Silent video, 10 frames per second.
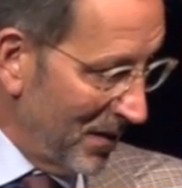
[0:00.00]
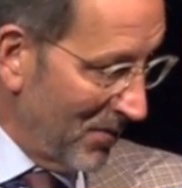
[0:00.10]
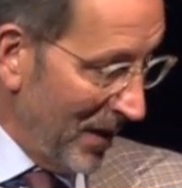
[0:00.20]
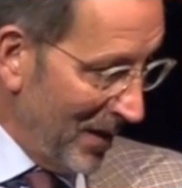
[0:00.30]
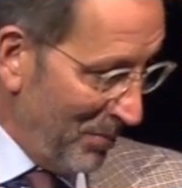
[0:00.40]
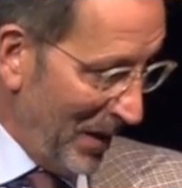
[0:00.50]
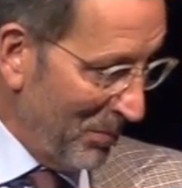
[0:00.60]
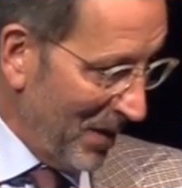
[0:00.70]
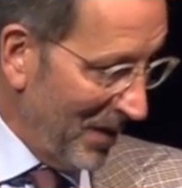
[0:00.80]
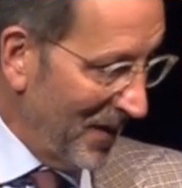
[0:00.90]
Greenland
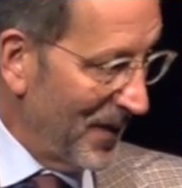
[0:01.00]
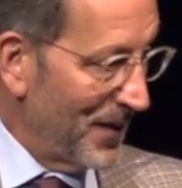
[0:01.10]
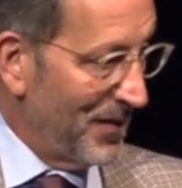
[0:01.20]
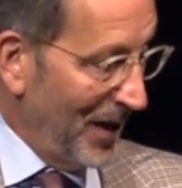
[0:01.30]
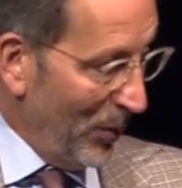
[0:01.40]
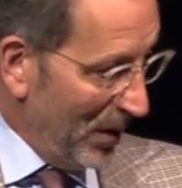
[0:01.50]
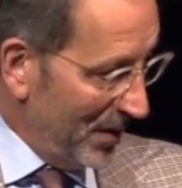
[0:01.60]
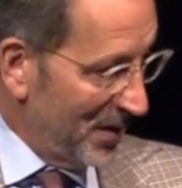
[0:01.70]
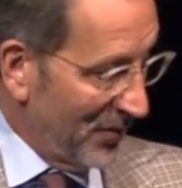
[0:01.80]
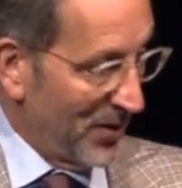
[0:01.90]
people, they would
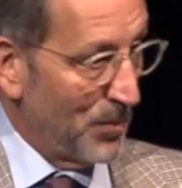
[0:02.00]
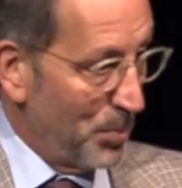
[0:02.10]
look different.